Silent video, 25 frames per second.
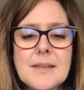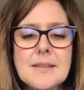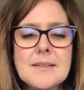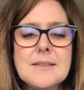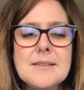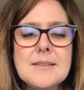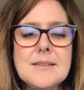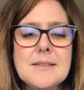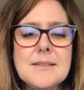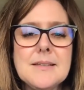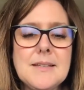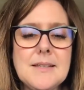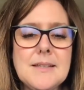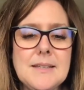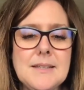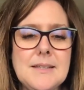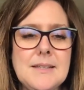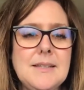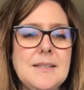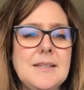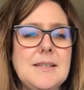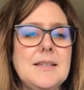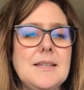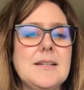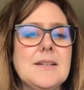dig
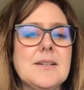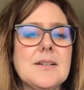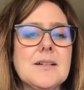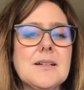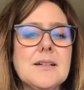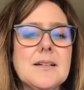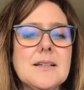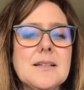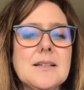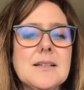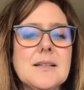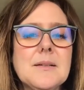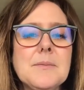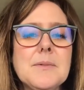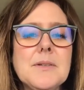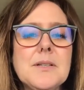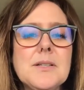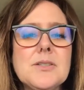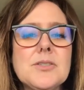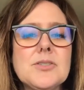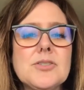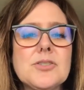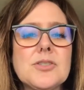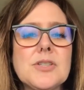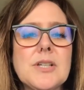in here and I'm going to
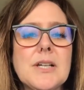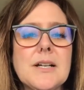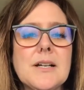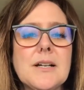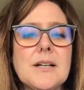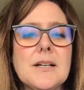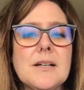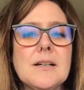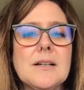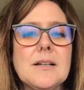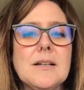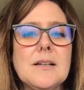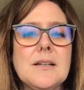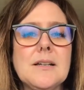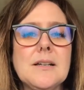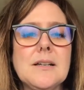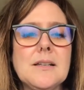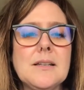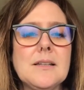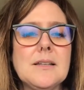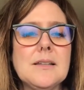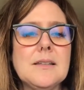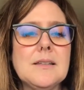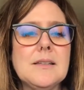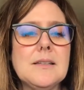share
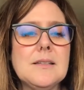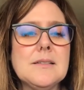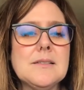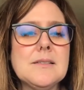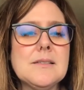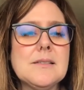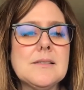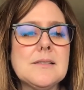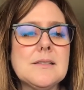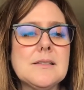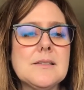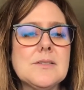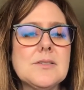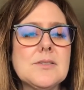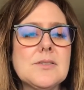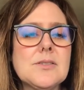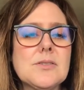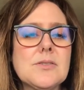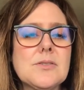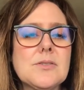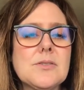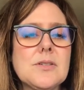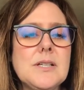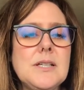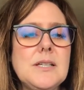this
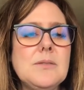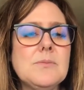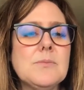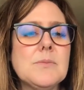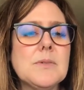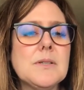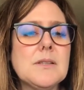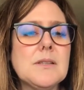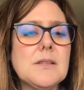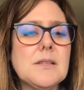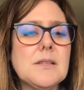screen with